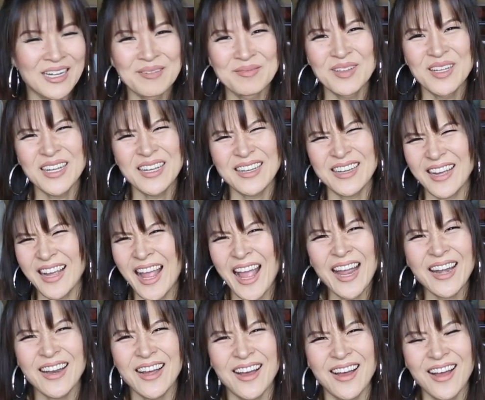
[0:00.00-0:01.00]
I'm like,
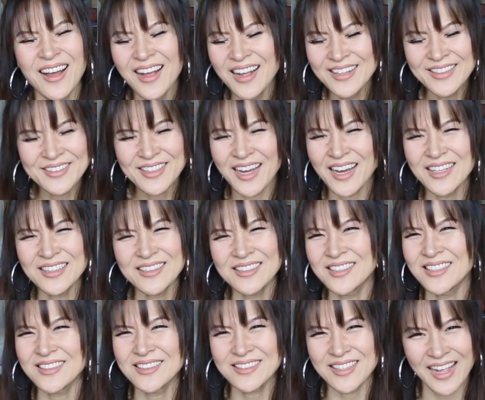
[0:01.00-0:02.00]
Hannah, not
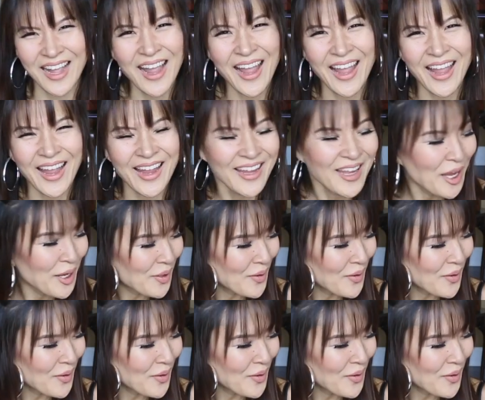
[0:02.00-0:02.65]
today.